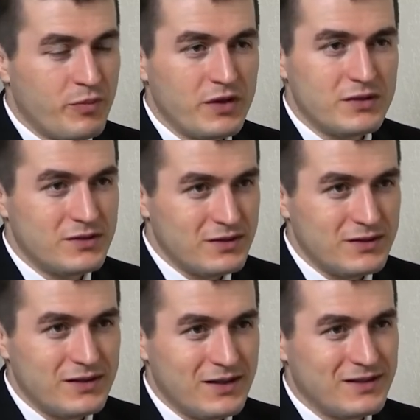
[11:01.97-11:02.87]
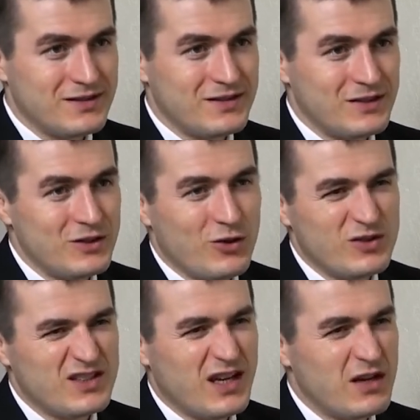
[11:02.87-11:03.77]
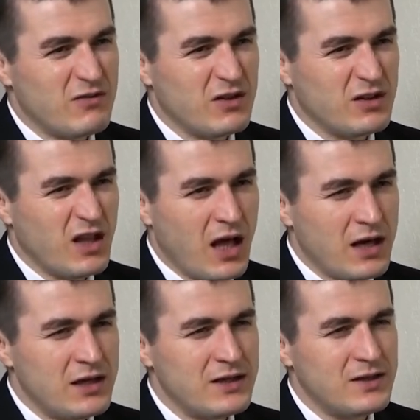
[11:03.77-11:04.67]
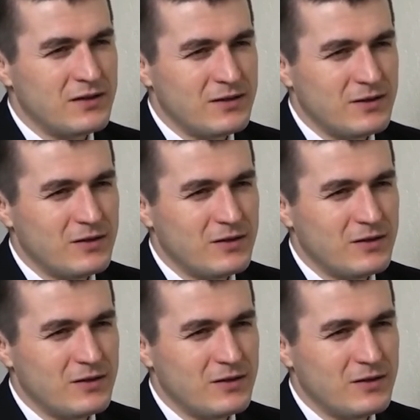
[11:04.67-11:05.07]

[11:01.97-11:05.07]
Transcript: but it's you know it's kind of a line